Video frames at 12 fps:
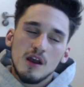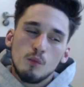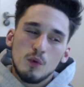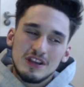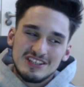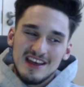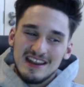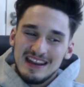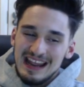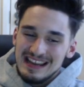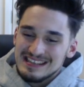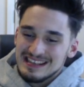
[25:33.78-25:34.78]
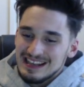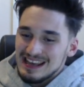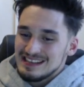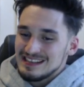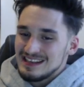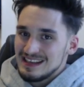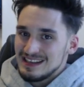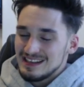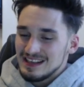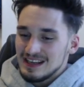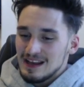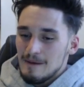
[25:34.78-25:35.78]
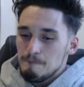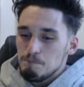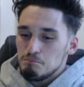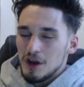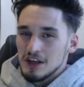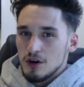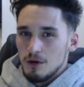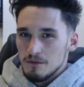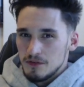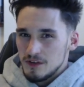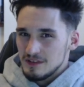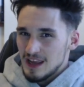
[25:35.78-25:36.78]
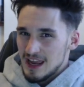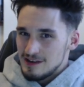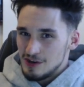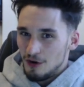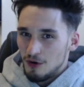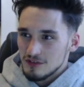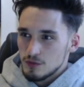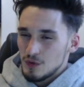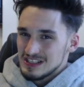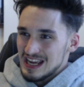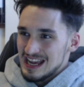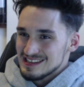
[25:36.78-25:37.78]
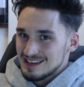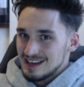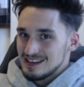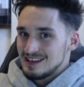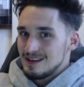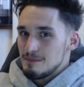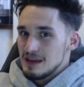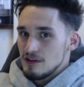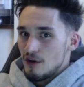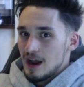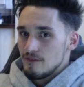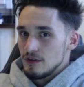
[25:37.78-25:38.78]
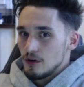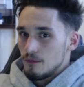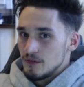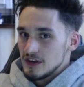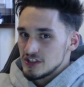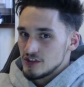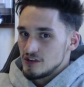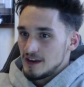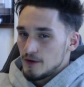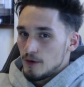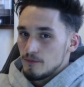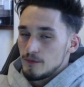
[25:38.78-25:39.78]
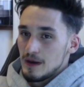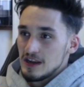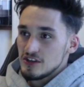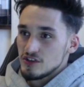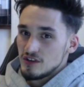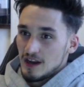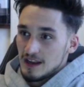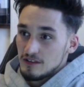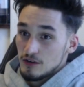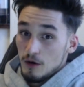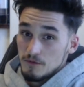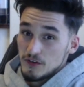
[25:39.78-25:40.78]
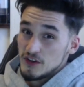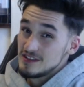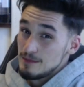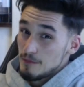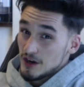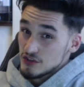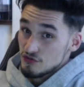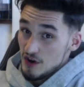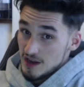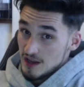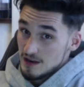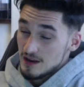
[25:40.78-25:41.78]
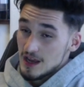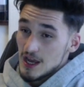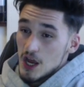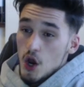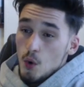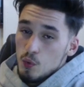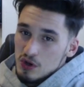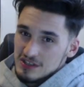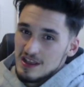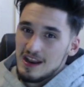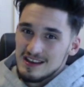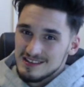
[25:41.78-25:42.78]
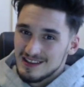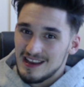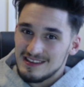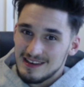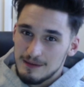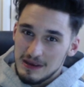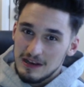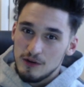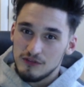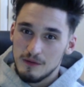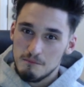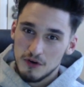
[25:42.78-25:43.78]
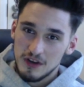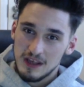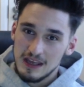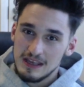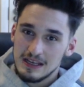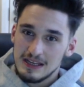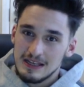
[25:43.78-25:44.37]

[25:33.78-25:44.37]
which then escalated in my confidence getting knocked, which escalated in me not having conviction and confirmation and confidence in my trade, which then escalated in me losing money.